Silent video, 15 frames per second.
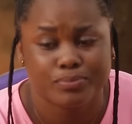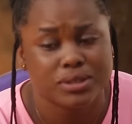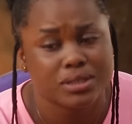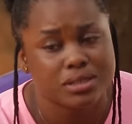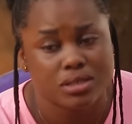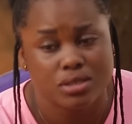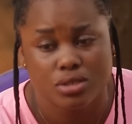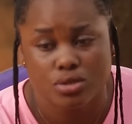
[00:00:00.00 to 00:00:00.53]

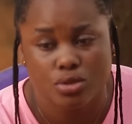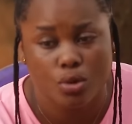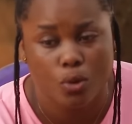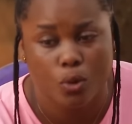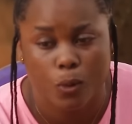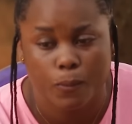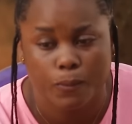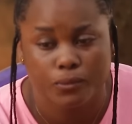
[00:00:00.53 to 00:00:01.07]
Please,
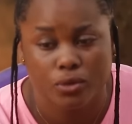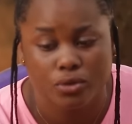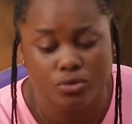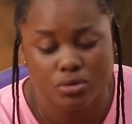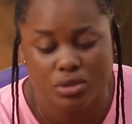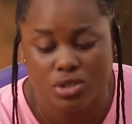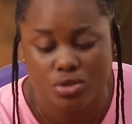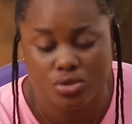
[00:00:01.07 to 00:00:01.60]
stop. Don't
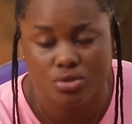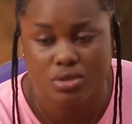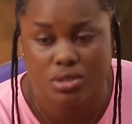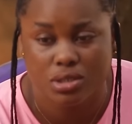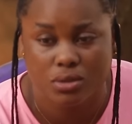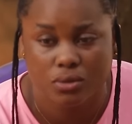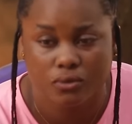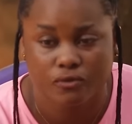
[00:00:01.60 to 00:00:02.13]
do this to
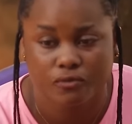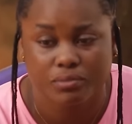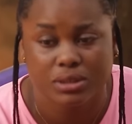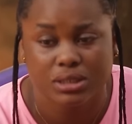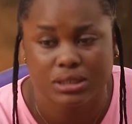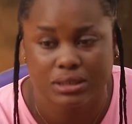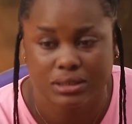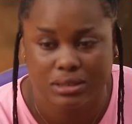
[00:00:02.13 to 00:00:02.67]
yourself.
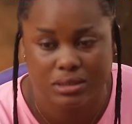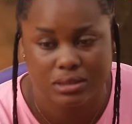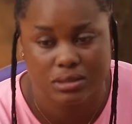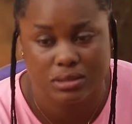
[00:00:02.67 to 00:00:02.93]
Please.